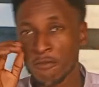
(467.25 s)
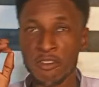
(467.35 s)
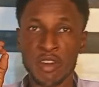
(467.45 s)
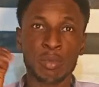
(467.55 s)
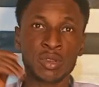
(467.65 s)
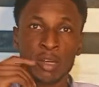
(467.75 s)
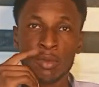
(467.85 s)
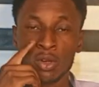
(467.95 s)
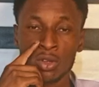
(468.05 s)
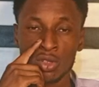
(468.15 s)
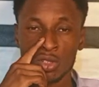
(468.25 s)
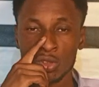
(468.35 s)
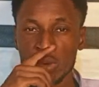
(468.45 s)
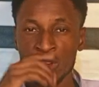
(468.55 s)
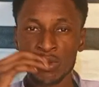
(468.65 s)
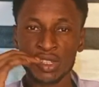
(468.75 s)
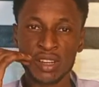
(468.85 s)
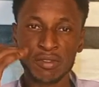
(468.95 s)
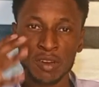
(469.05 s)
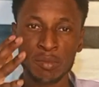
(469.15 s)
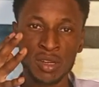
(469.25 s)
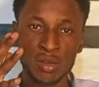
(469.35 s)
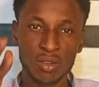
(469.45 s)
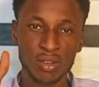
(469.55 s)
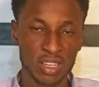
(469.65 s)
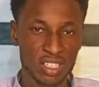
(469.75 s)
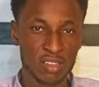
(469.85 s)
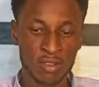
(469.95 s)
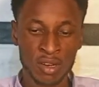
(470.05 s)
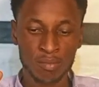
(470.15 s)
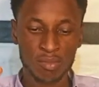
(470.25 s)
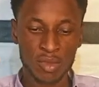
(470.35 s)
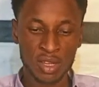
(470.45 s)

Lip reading: Very important, because when you start farming cassava,